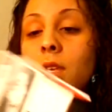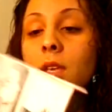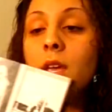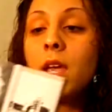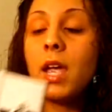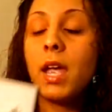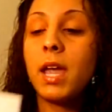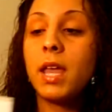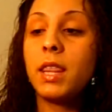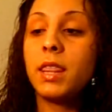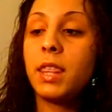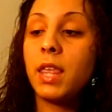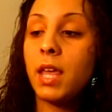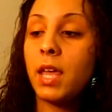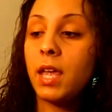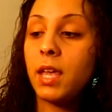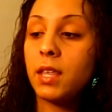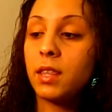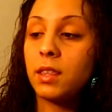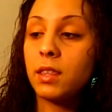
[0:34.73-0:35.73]
and
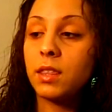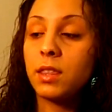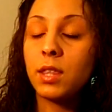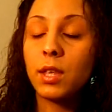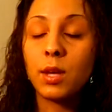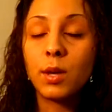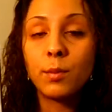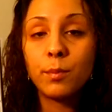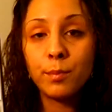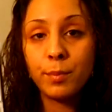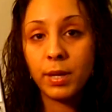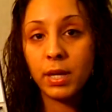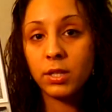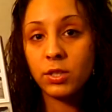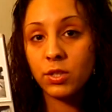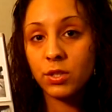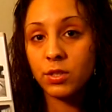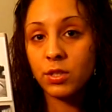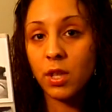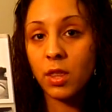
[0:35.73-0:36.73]
then the
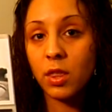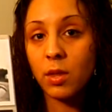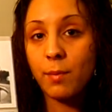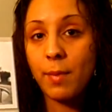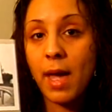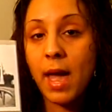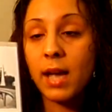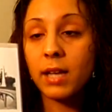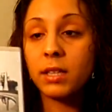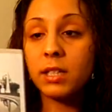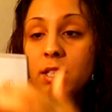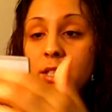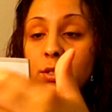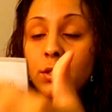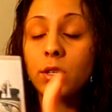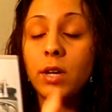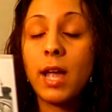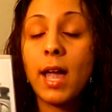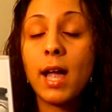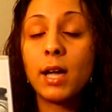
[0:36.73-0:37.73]
pictures on the back, these
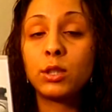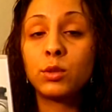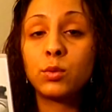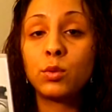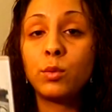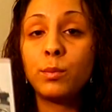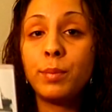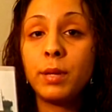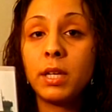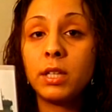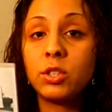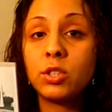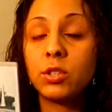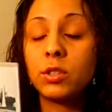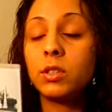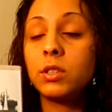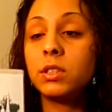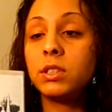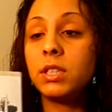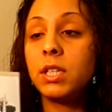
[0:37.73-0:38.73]
are actual
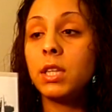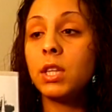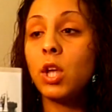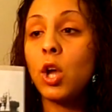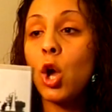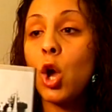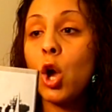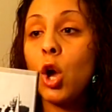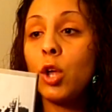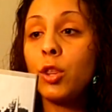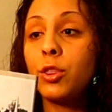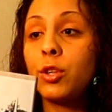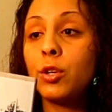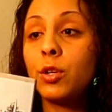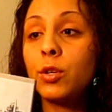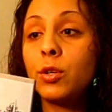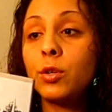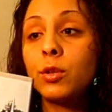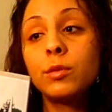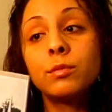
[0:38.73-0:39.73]
pictures, and the
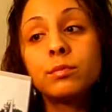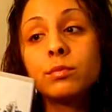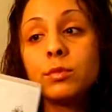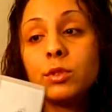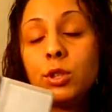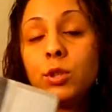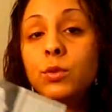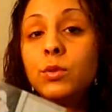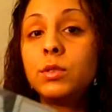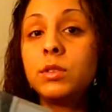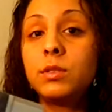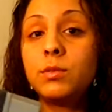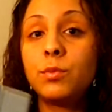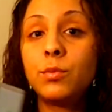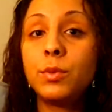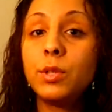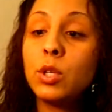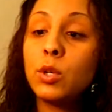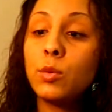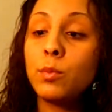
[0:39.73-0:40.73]
author used
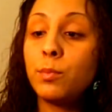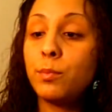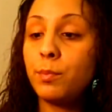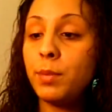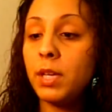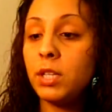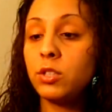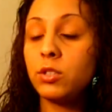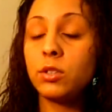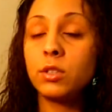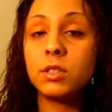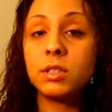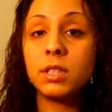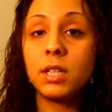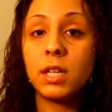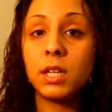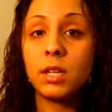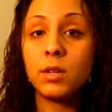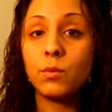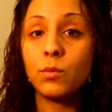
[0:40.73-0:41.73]
real pictures
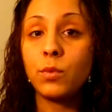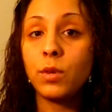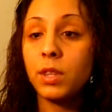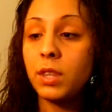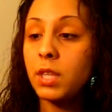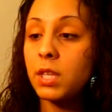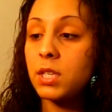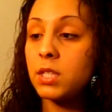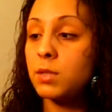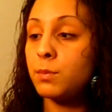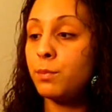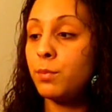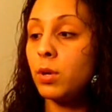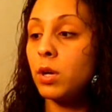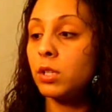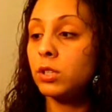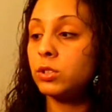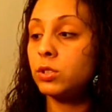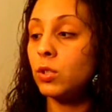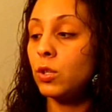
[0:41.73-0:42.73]
in with his
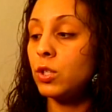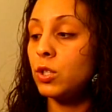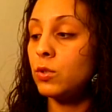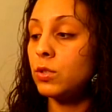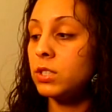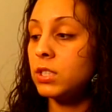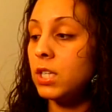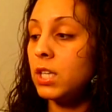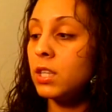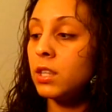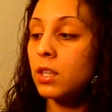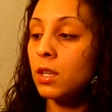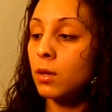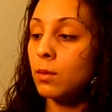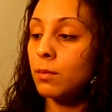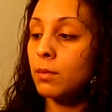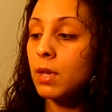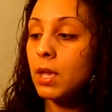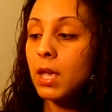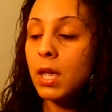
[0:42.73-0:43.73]
book, so you see
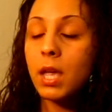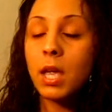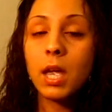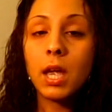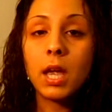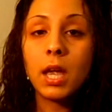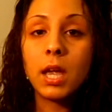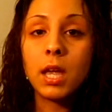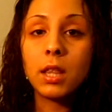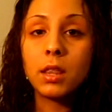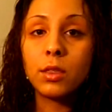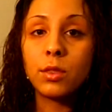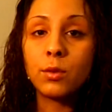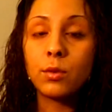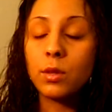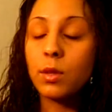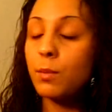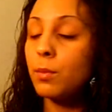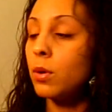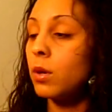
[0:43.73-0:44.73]
them in through
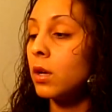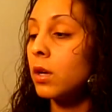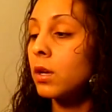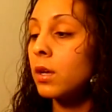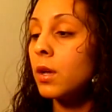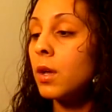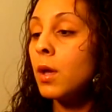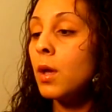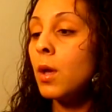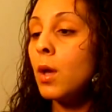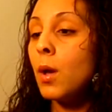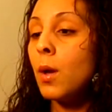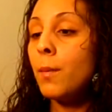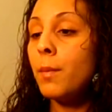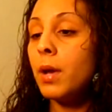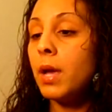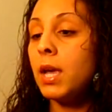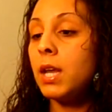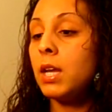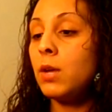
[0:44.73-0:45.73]
the book.
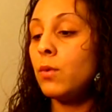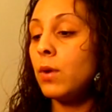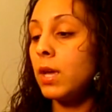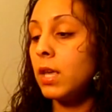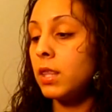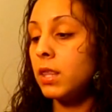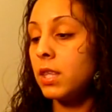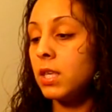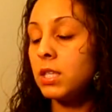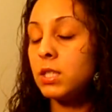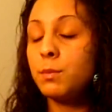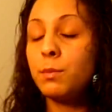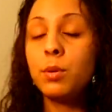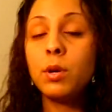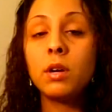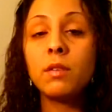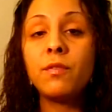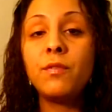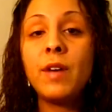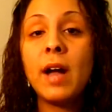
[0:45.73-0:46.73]
But anyway, this
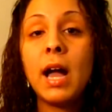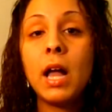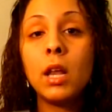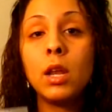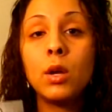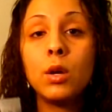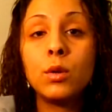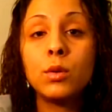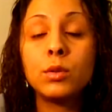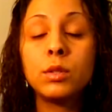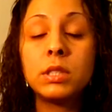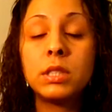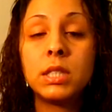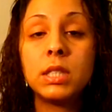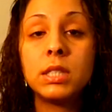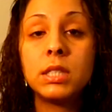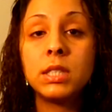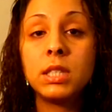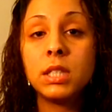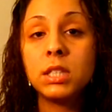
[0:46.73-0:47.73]
book follows
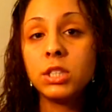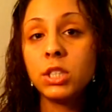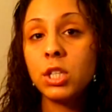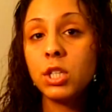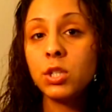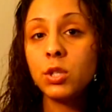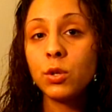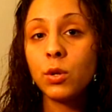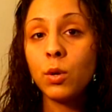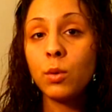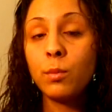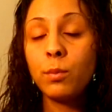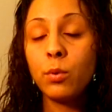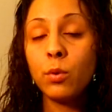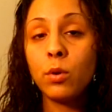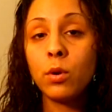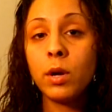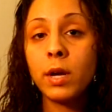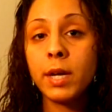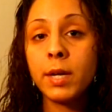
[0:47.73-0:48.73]
this 16 year old
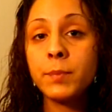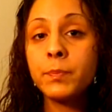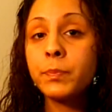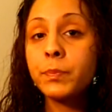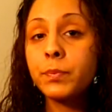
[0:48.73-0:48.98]
boy